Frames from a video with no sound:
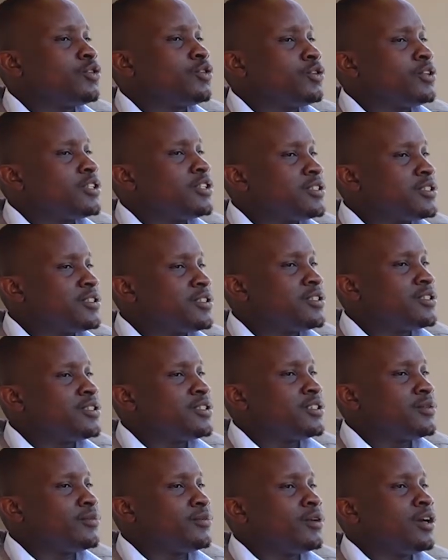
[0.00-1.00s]
college
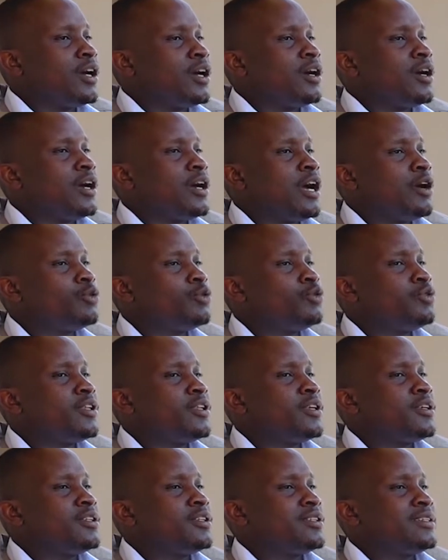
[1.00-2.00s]
system? How do
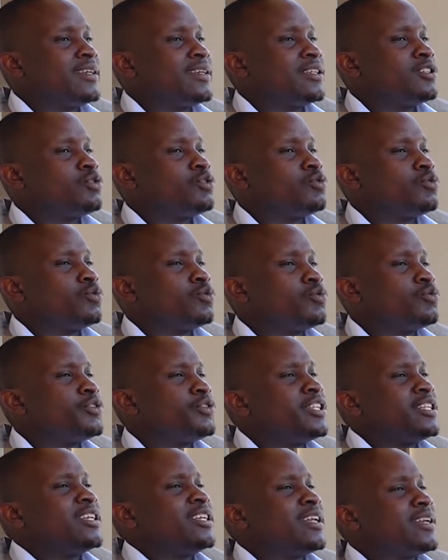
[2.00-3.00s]
they get to
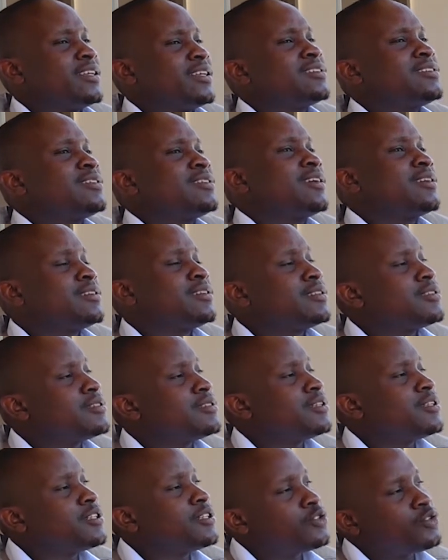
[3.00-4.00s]
really understand this
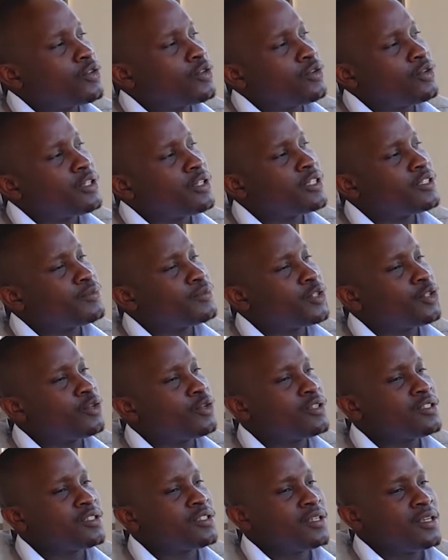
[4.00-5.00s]
electoral college?
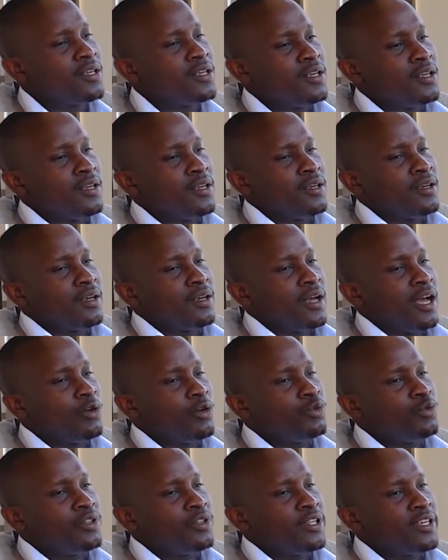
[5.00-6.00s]
Because how
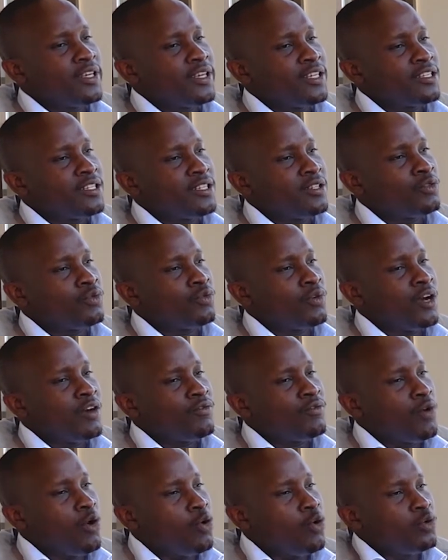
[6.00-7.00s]
do they get to have
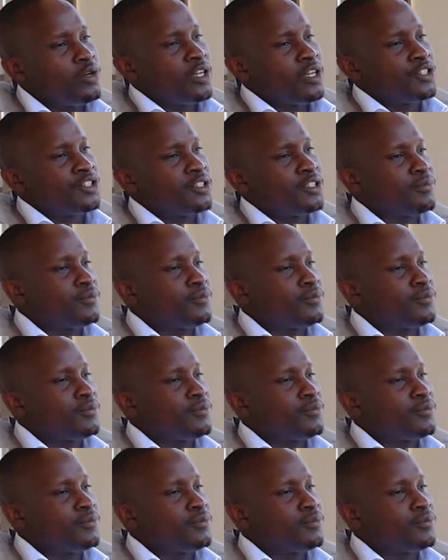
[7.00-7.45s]
ownership